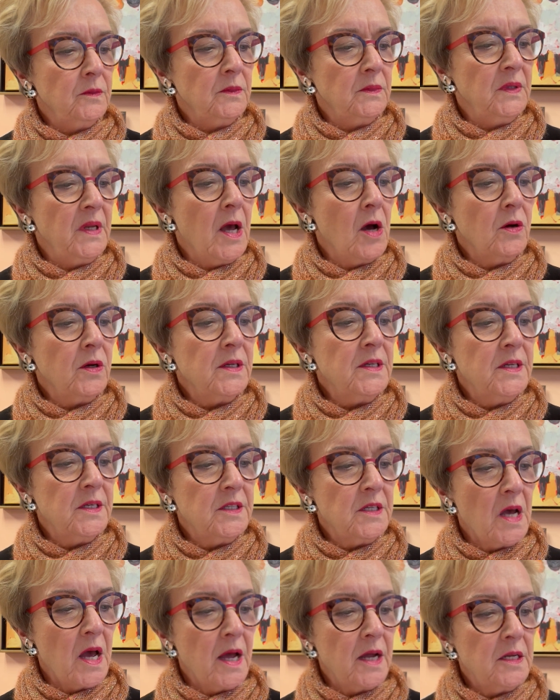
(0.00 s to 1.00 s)
Nelkin
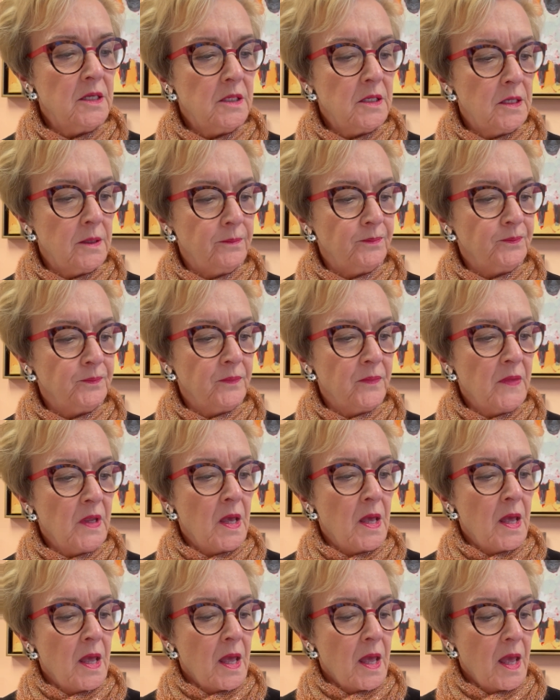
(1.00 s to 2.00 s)
Designs,
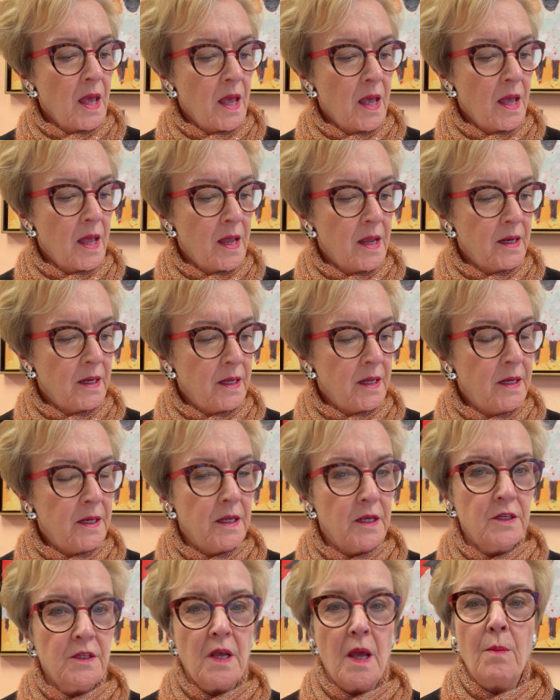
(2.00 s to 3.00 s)
and it
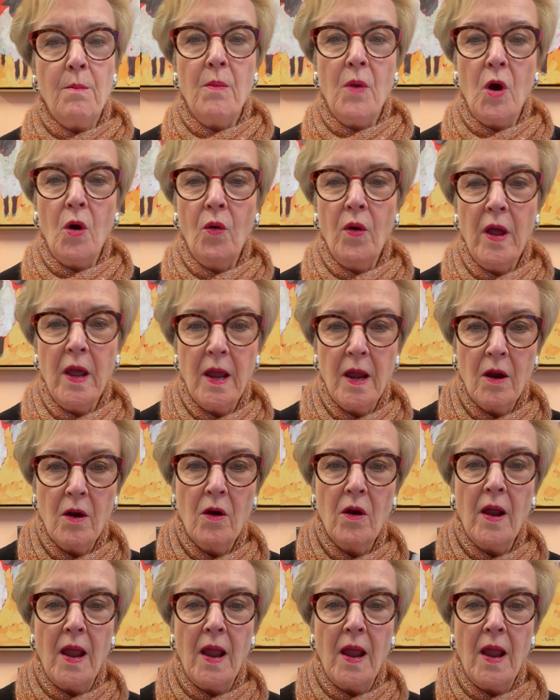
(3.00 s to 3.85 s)
is a mohair